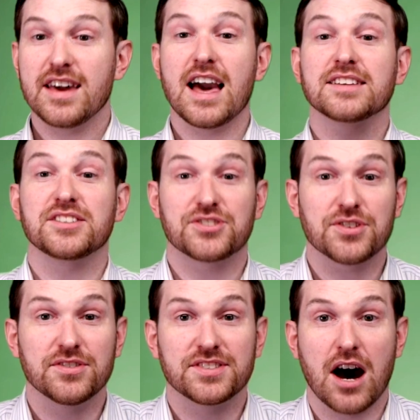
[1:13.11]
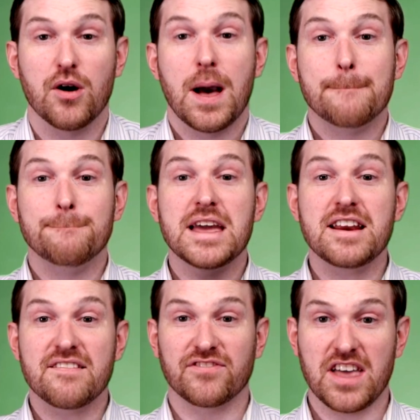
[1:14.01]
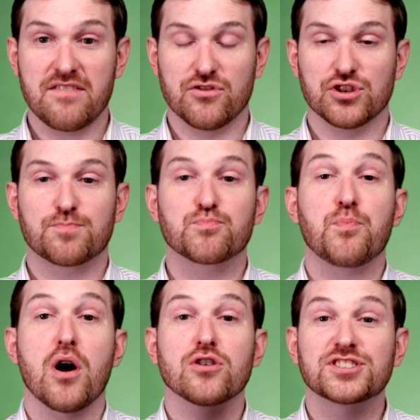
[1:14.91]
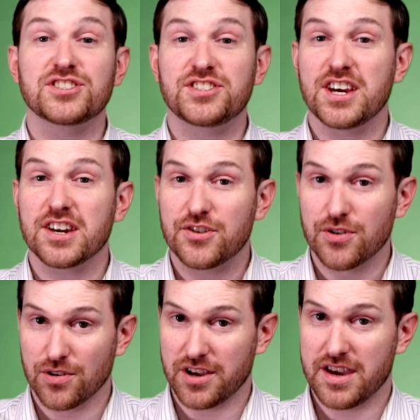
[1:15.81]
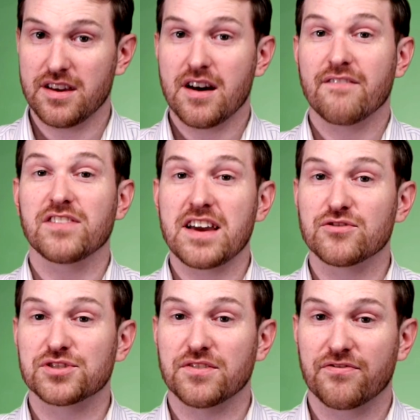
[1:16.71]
As it turns out, many flavors, particularly flavors of